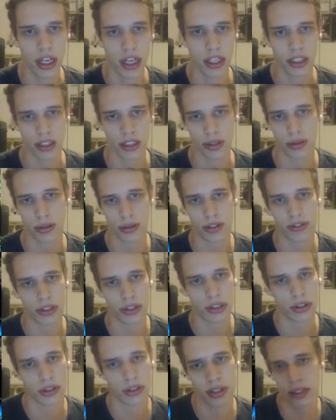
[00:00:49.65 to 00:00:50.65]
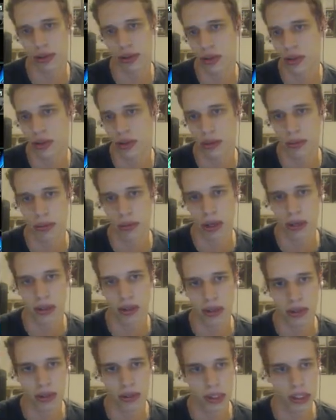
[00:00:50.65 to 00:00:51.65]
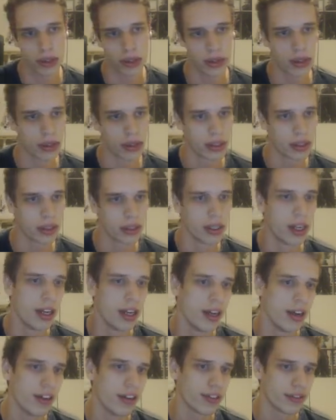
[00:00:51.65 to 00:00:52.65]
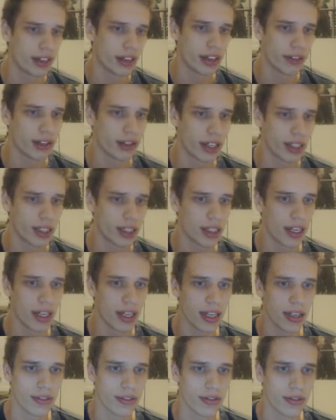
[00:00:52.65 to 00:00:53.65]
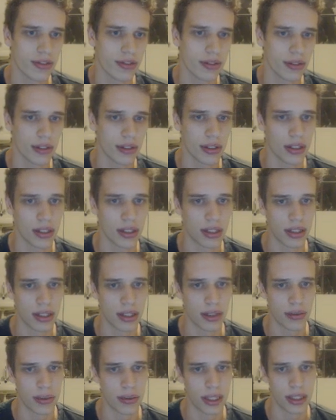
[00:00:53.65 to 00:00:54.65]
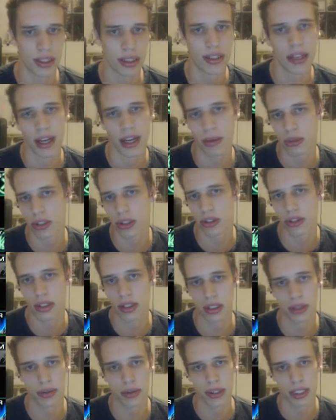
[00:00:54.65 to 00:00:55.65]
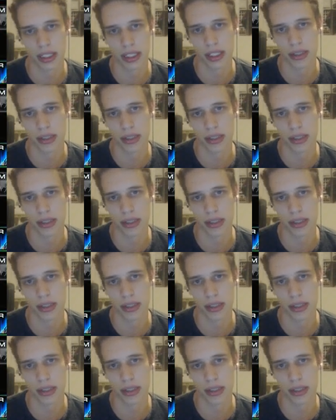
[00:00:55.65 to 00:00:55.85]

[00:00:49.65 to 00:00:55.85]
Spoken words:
So if you don't kill your opponent with your 5-gate glaive, with the adepts, you can always kill